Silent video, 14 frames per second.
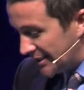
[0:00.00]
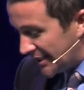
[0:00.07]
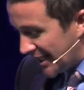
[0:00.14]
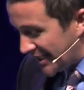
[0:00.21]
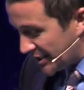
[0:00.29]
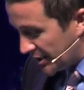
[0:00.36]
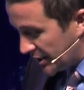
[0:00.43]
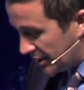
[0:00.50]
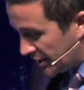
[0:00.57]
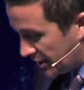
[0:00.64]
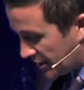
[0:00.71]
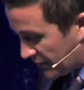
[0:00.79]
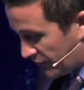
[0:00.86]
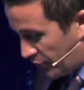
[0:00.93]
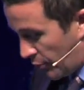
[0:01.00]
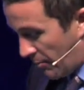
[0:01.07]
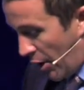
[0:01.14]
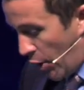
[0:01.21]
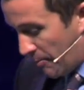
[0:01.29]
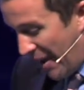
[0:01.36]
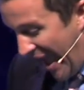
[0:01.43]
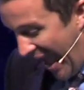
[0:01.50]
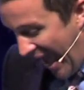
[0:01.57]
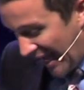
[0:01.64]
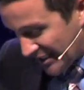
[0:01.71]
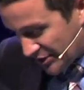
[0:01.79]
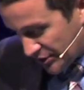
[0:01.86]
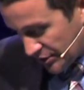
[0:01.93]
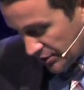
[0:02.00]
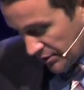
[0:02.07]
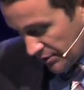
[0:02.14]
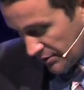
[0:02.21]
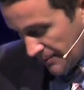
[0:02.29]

lessons from our past,